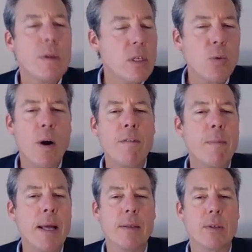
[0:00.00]
more than
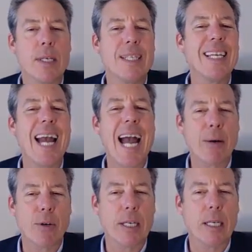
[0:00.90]
twelve months in
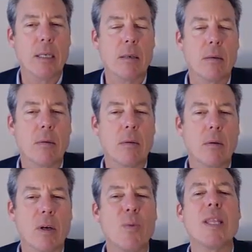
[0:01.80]
the aggregate
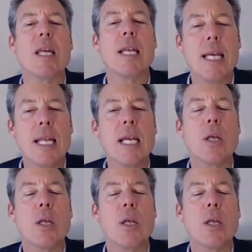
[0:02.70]
within